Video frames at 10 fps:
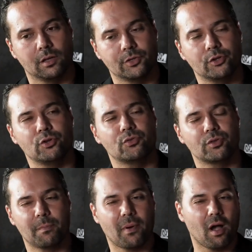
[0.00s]
So do you
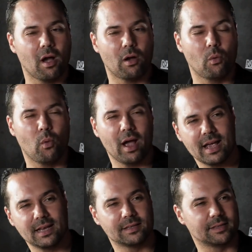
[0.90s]
depart
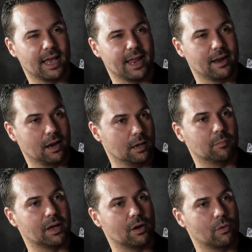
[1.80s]
ways then a little
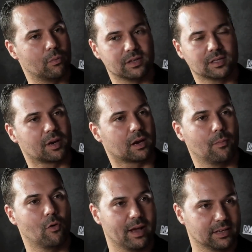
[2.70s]
bit with somebody like a
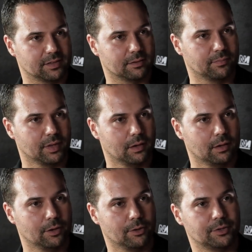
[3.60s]
Paul Mason,
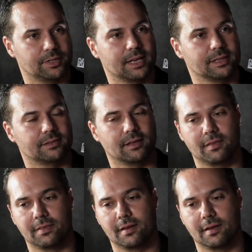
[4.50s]
who says
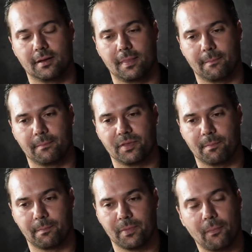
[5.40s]
that
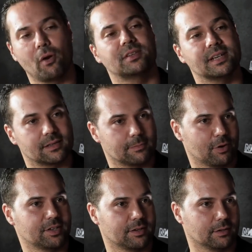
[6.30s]
the politics of the
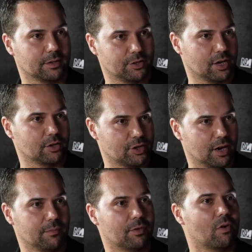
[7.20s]
present
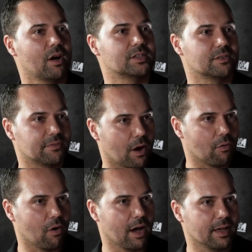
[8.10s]
conjuncture, the rise of the
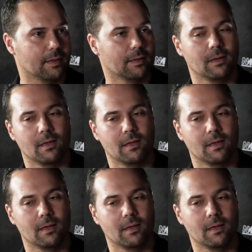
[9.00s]
far right,